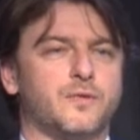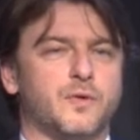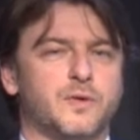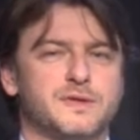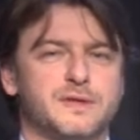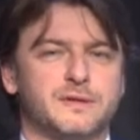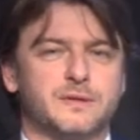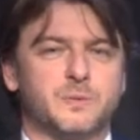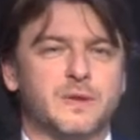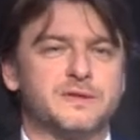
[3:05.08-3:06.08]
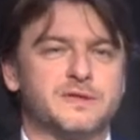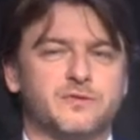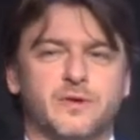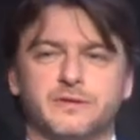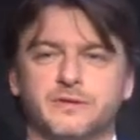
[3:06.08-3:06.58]
course that one
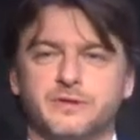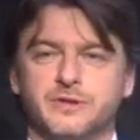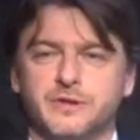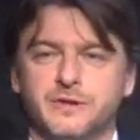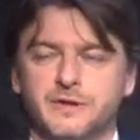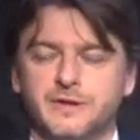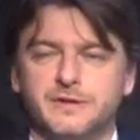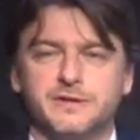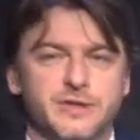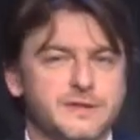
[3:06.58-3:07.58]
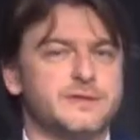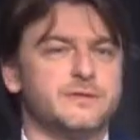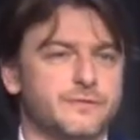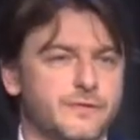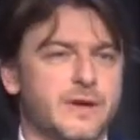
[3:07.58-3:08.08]
strategy is just the
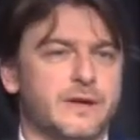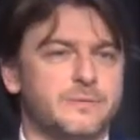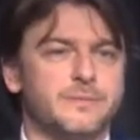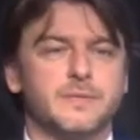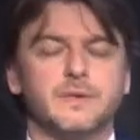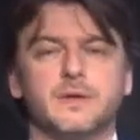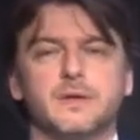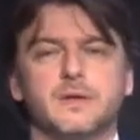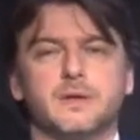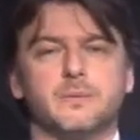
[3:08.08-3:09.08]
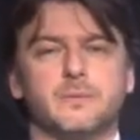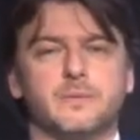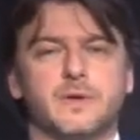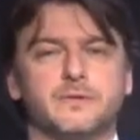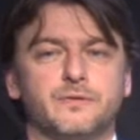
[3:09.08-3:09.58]
frame,
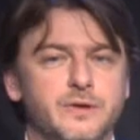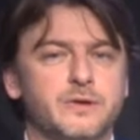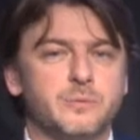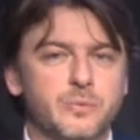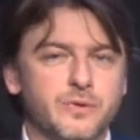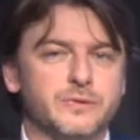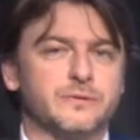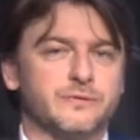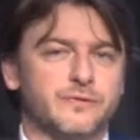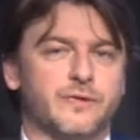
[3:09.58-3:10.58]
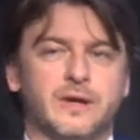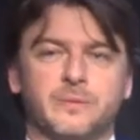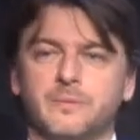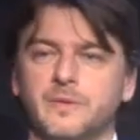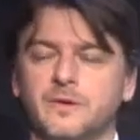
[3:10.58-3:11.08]
but very important
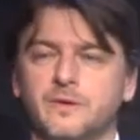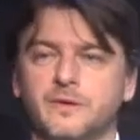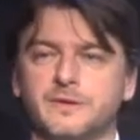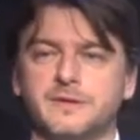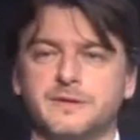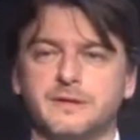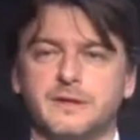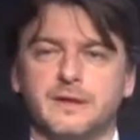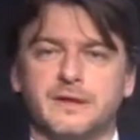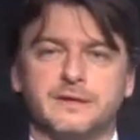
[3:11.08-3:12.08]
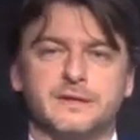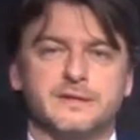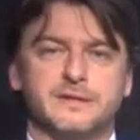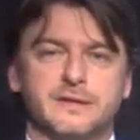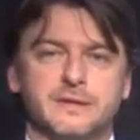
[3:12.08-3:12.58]
frame, because it
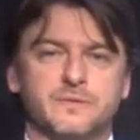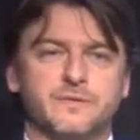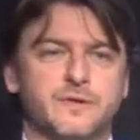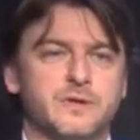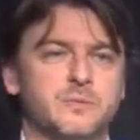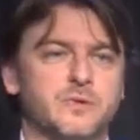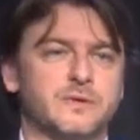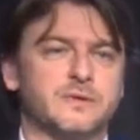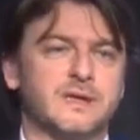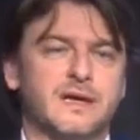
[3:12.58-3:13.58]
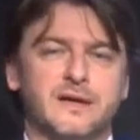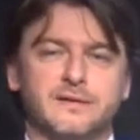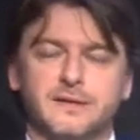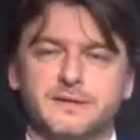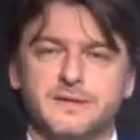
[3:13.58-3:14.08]
is a very important
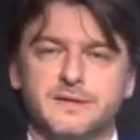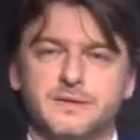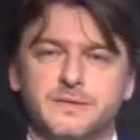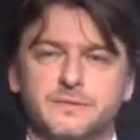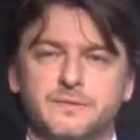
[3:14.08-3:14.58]
guidelines.